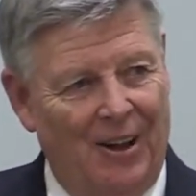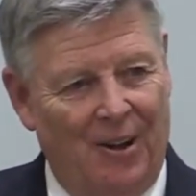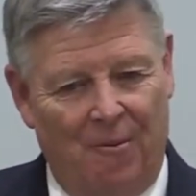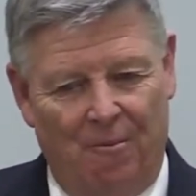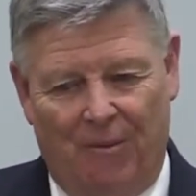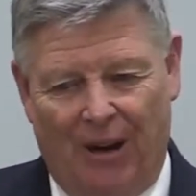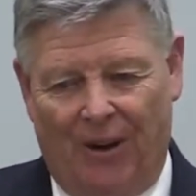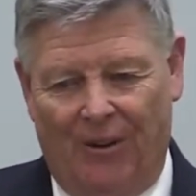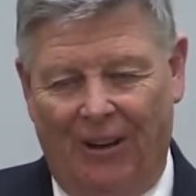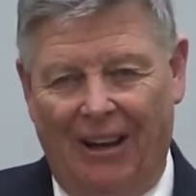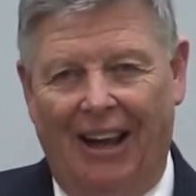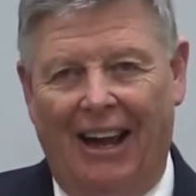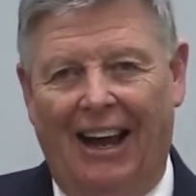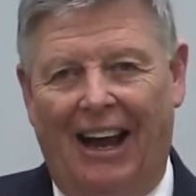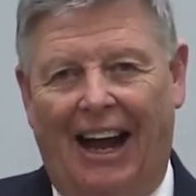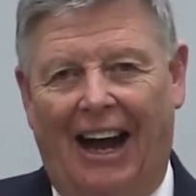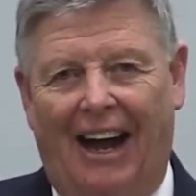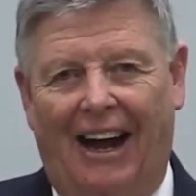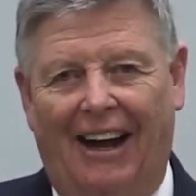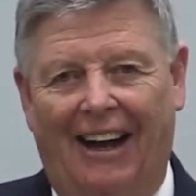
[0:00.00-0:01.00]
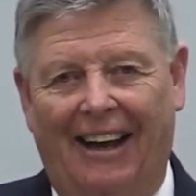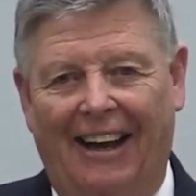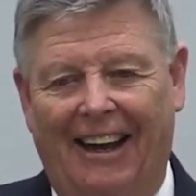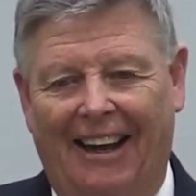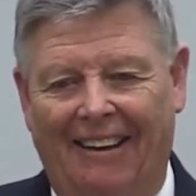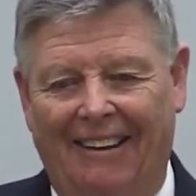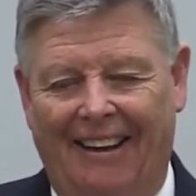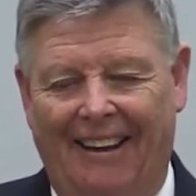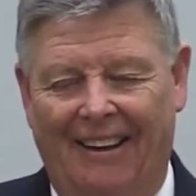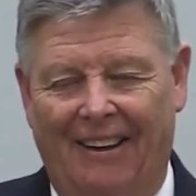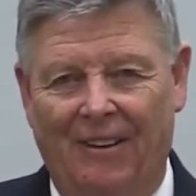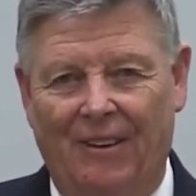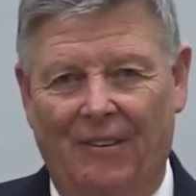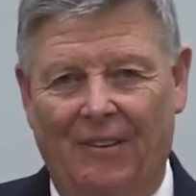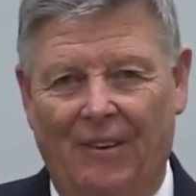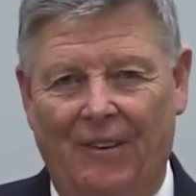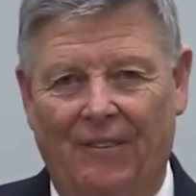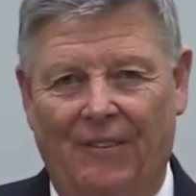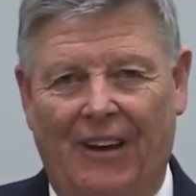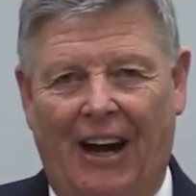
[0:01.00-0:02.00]
But uh,
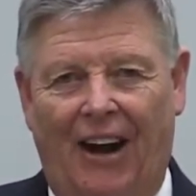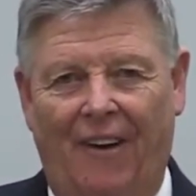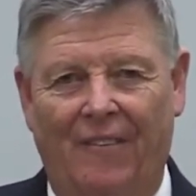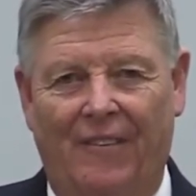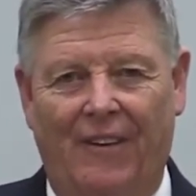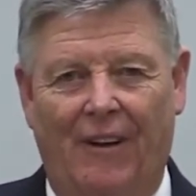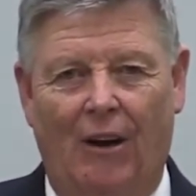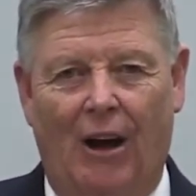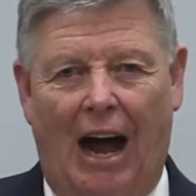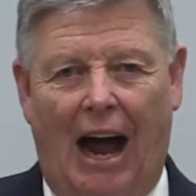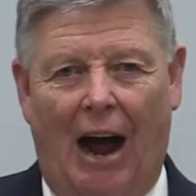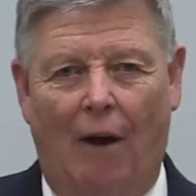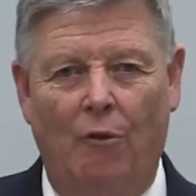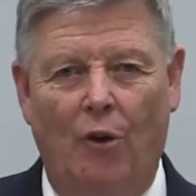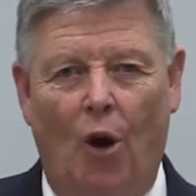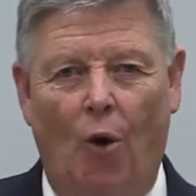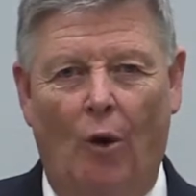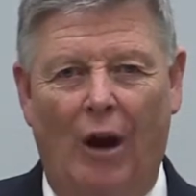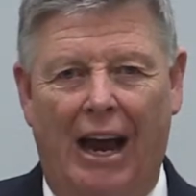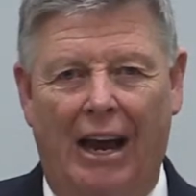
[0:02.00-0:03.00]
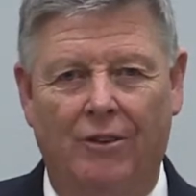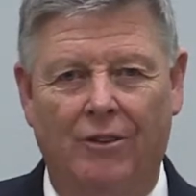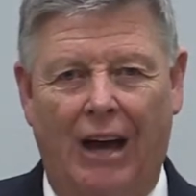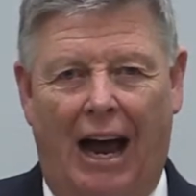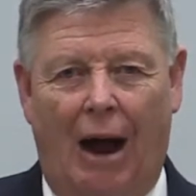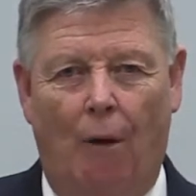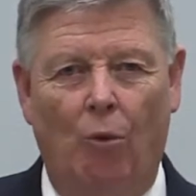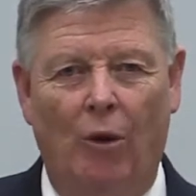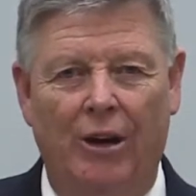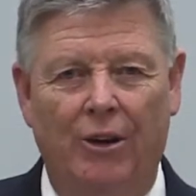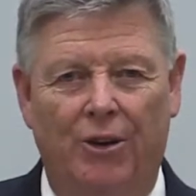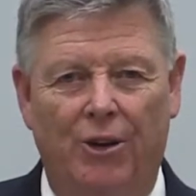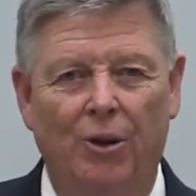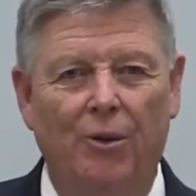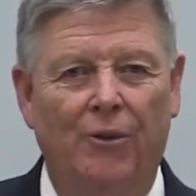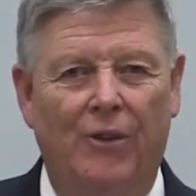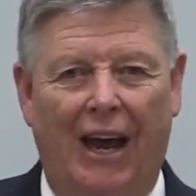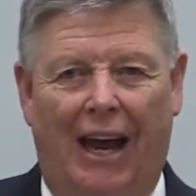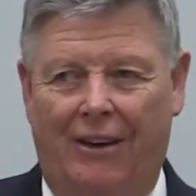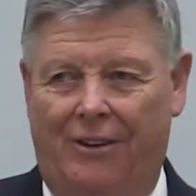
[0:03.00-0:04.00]
there, I know as I wouldn't do
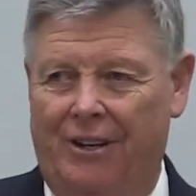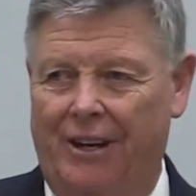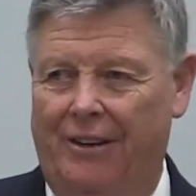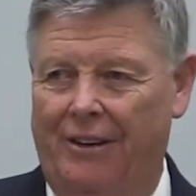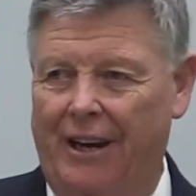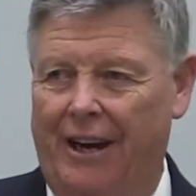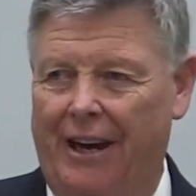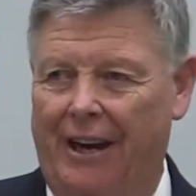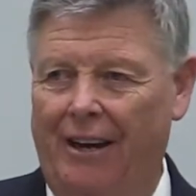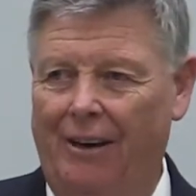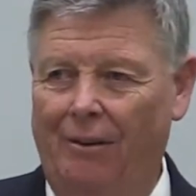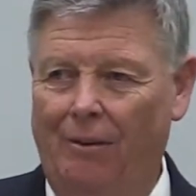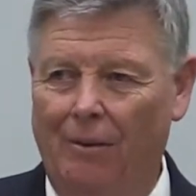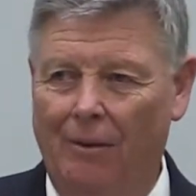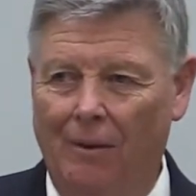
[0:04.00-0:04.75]
that today,